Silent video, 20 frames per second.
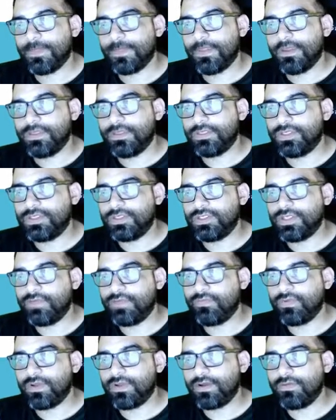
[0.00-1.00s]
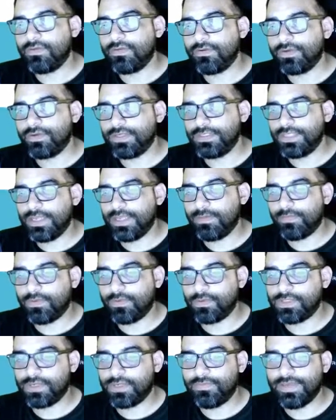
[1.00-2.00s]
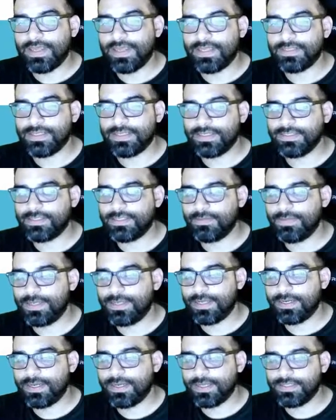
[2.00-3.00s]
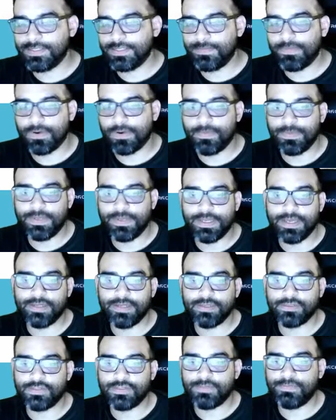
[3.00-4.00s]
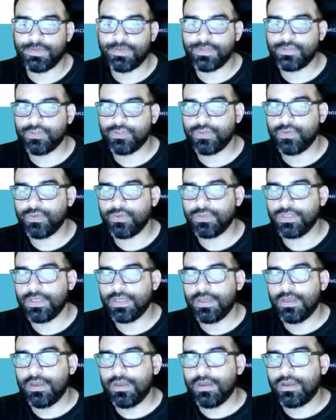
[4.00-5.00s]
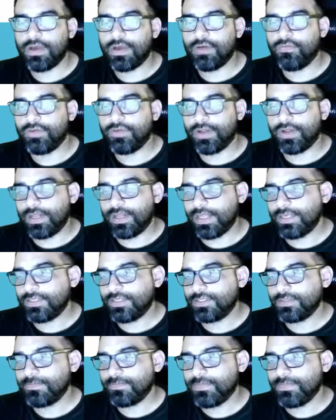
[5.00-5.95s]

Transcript: There's several other examples of anti-Semitic Nazi propaganda depict Jews covered in lice,